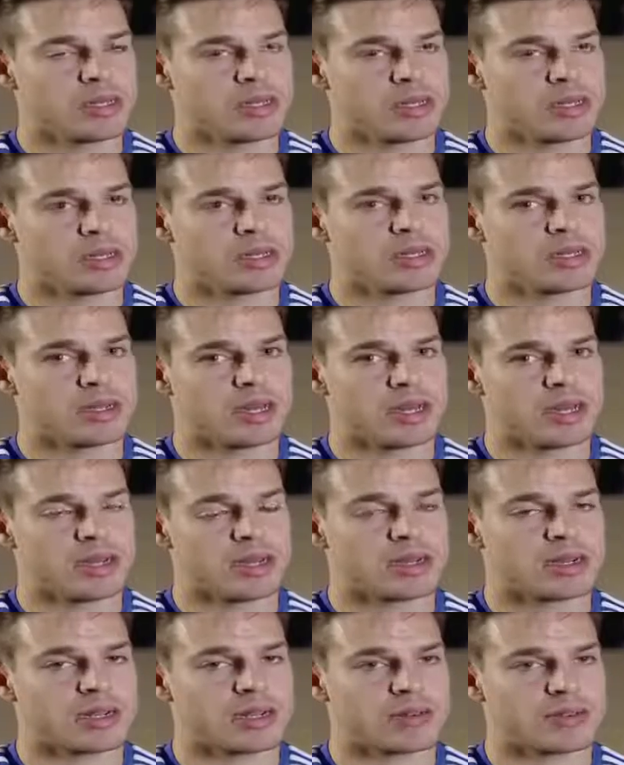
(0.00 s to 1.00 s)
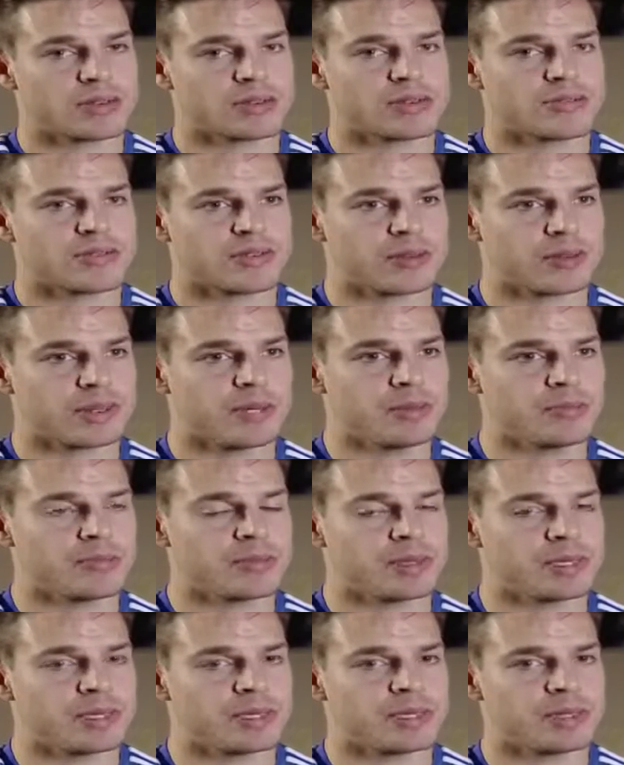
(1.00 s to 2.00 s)
I learned a lot from
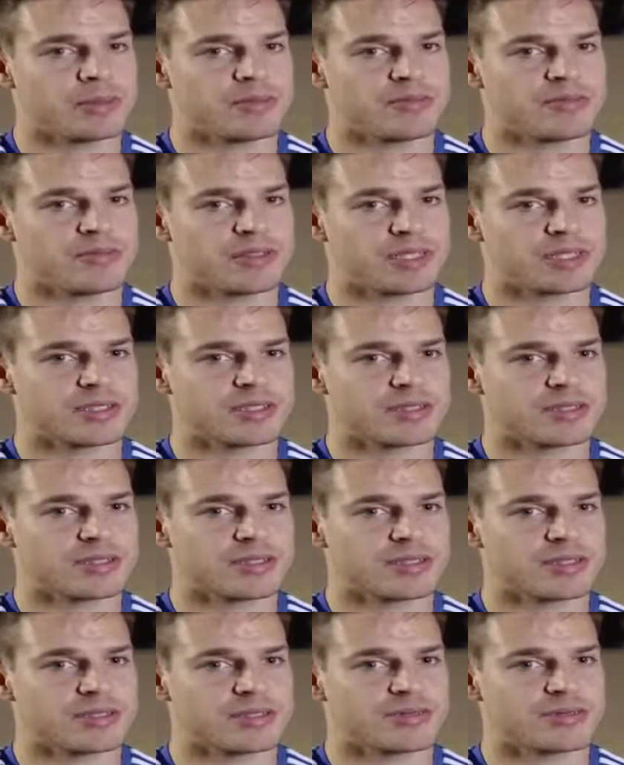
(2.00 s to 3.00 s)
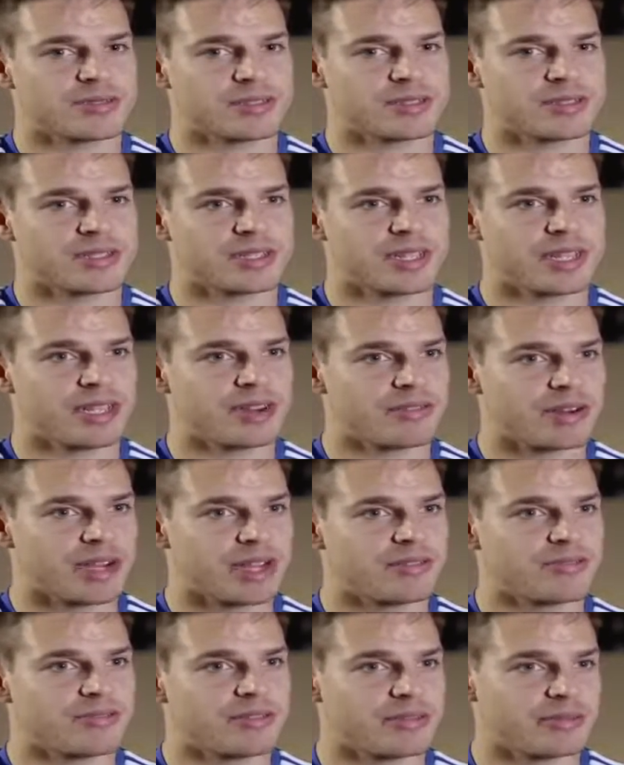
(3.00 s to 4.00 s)
him. First, when he
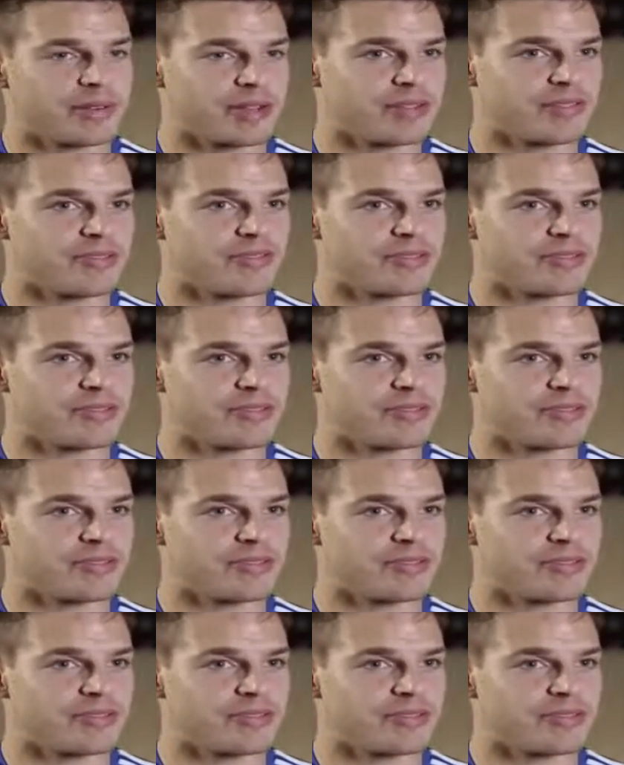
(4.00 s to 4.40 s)
arrived, even if